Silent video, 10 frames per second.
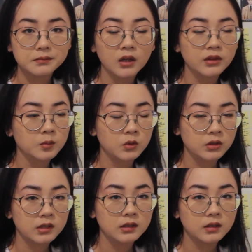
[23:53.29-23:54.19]
on the
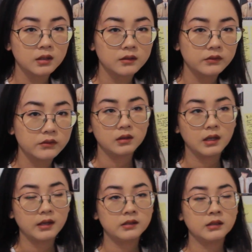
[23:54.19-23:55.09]
morning of the
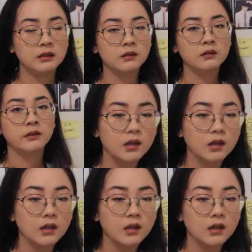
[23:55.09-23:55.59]
18th,